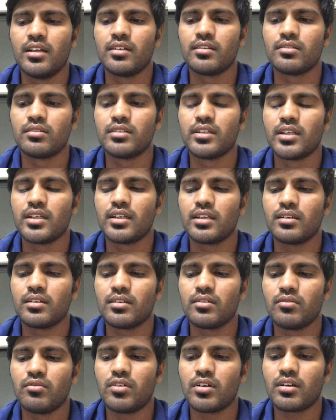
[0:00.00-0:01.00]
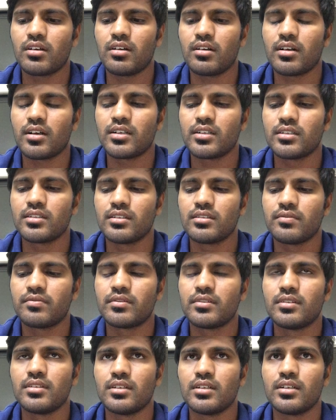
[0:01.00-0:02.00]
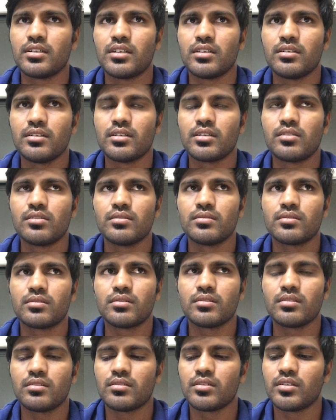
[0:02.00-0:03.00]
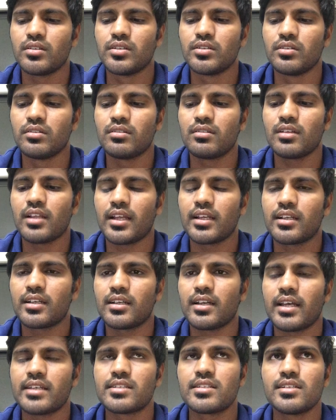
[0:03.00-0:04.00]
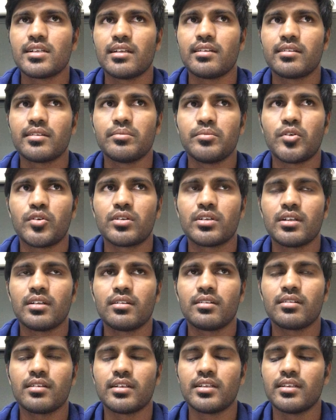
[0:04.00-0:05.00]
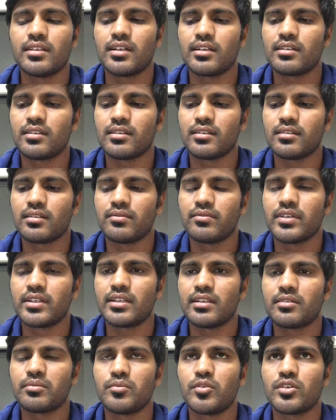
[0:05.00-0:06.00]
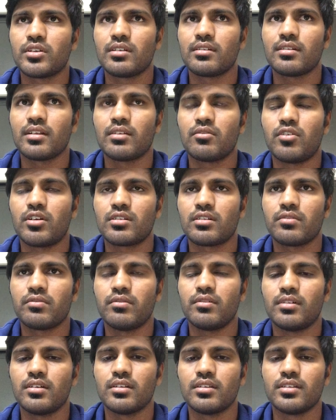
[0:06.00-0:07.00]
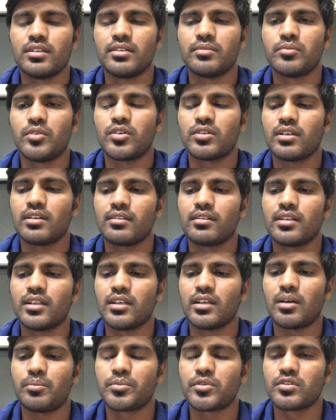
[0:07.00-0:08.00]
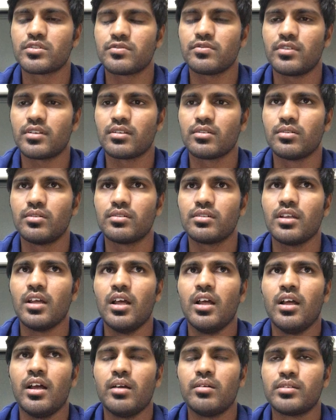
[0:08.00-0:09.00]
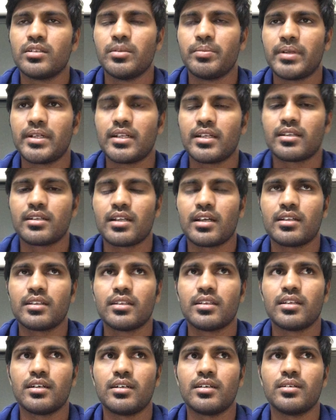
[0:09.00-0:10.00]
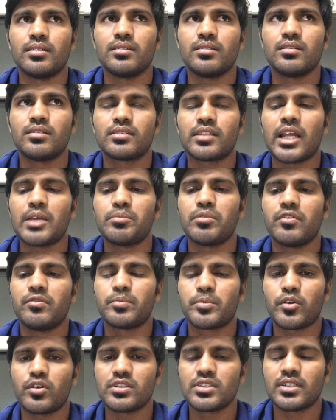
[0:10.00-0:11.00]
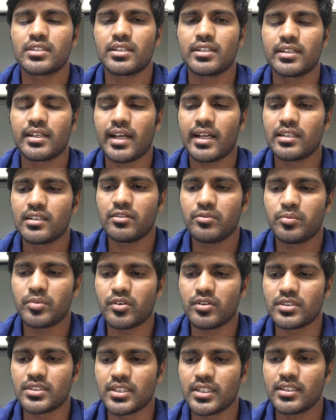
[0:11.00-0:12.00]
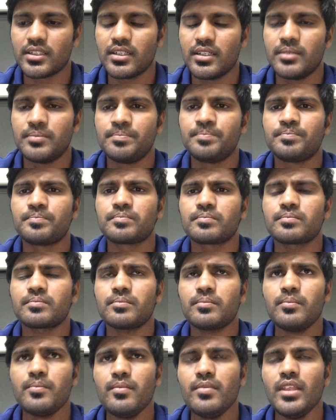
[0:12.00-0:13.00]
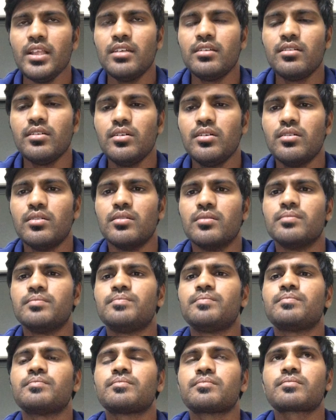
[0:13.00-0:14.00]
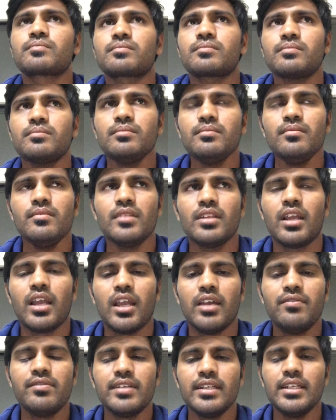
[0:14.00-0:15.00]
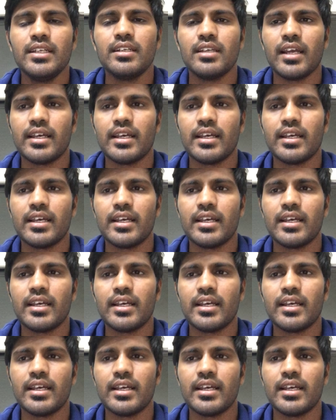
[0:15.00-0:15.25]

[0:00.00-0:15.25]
so they work according, if they use like SDLC models, in that some various models like waterfall, these models they approach for those dependent on the type of project and kind of project. So every